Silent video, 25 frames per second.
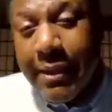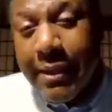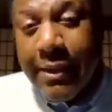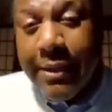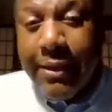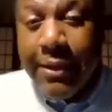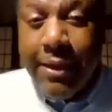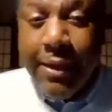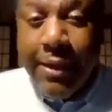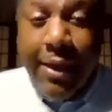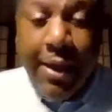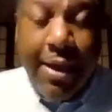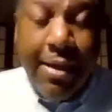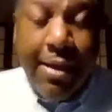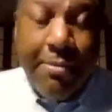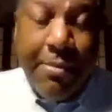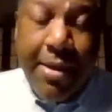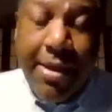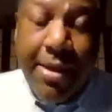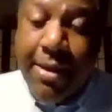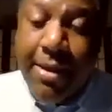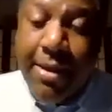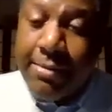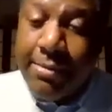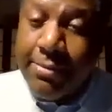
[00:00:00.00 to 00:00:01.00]
Hey
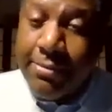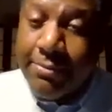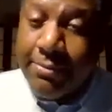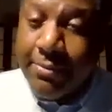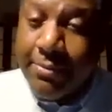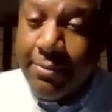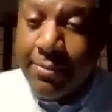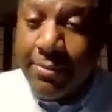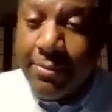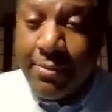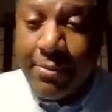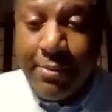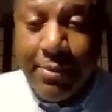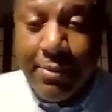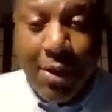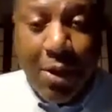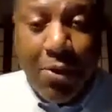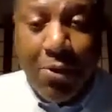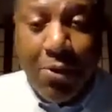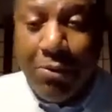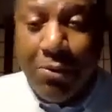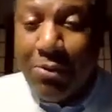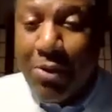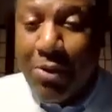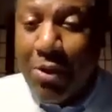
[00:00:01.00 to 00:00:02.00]
man,
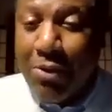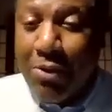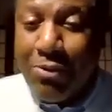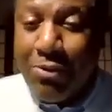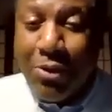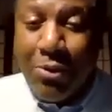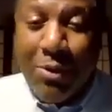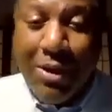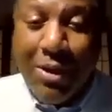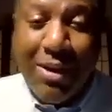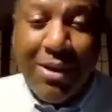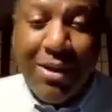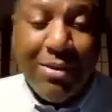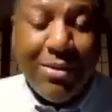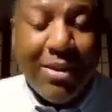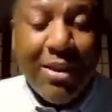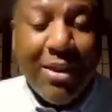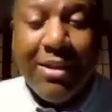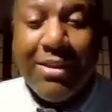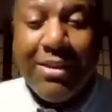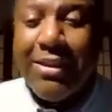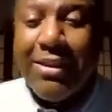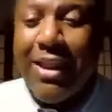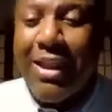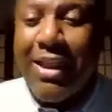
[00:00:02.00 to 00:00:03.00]
don't do
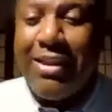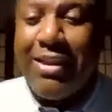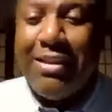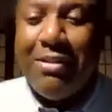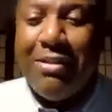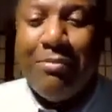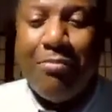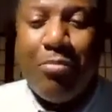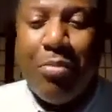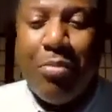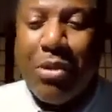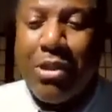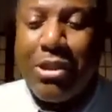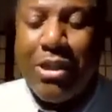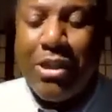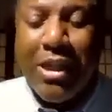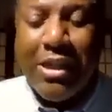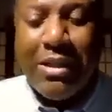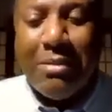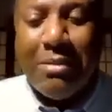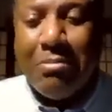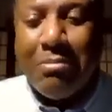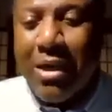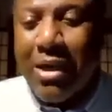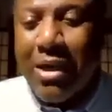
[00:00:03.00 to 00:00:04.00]
anything to let him push
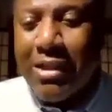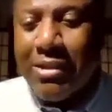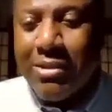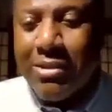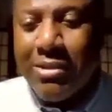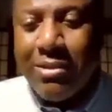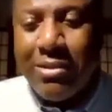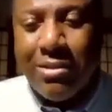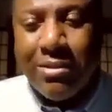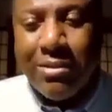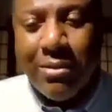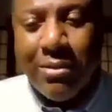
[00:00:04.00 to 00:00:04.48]
any buttons.